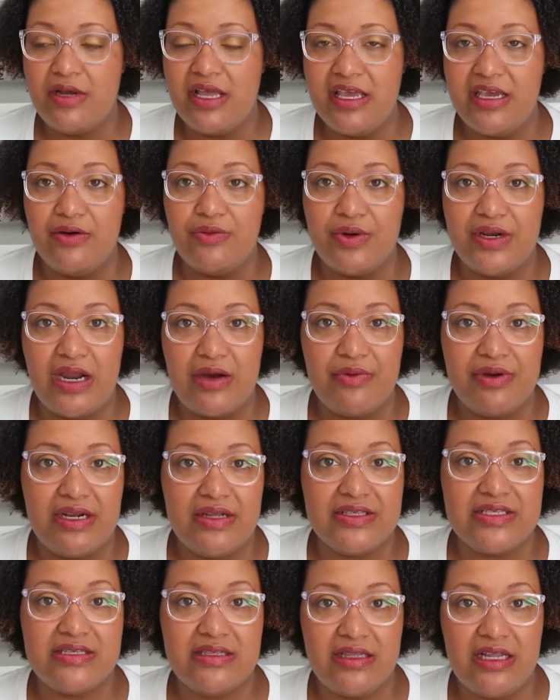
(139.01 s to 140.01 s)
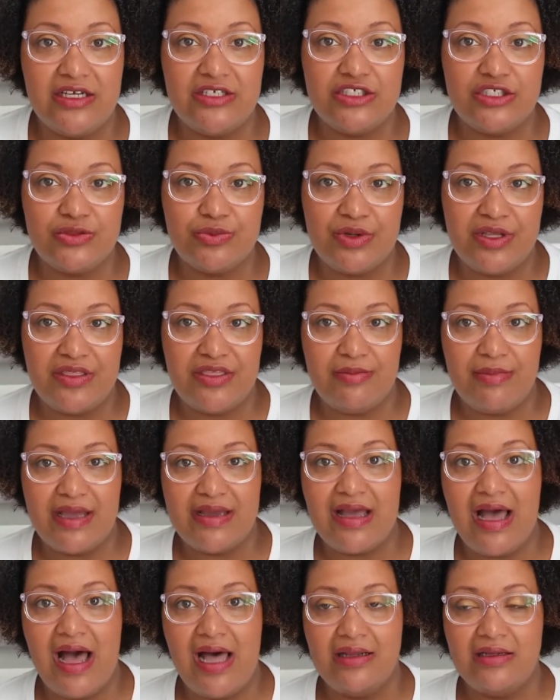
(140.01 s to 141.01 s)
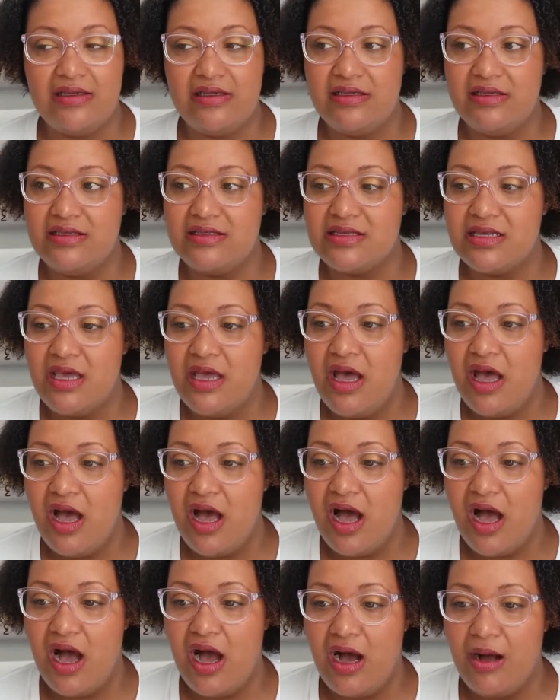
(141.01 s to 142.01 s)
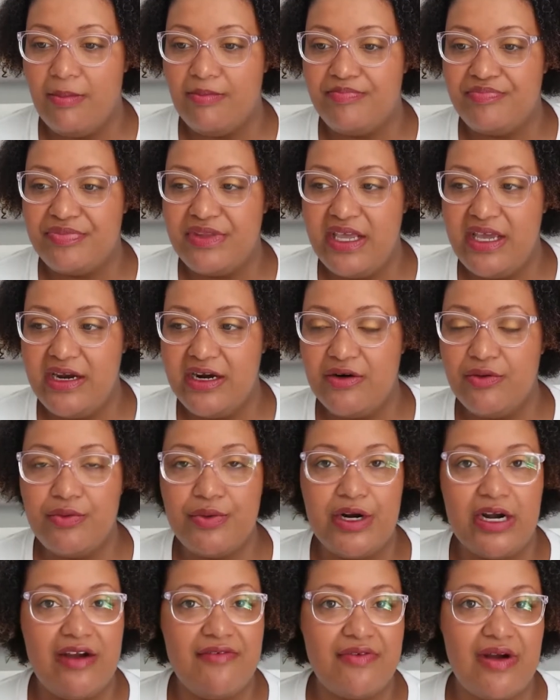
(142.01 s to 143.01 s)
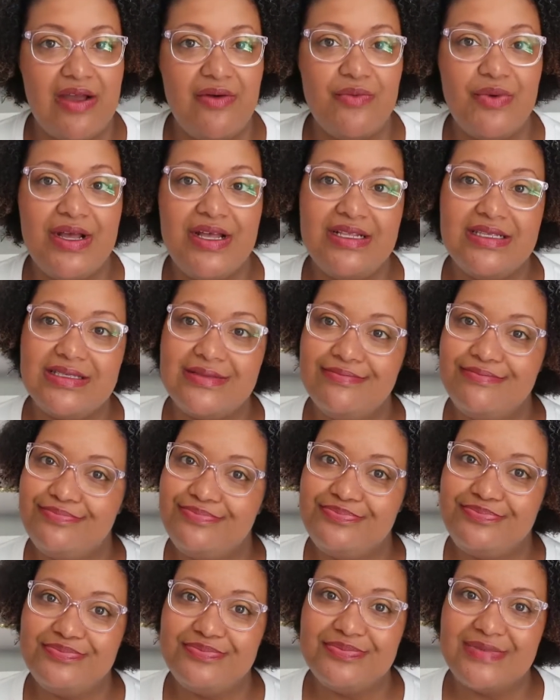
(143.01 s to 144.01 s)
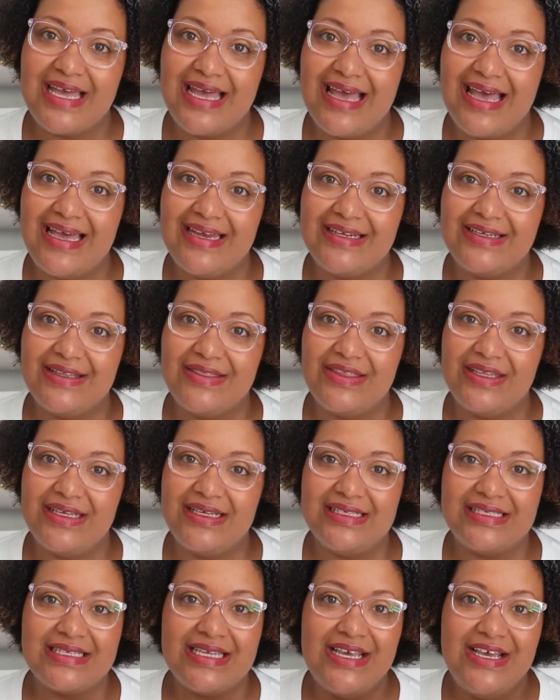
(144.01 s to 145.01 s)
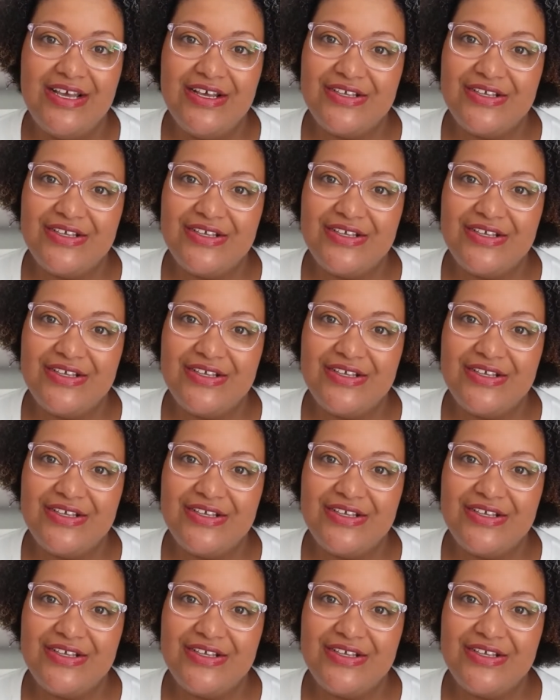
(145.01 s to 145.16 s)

And when I went out to lunch with my colleagues, wherever I went, I had good things.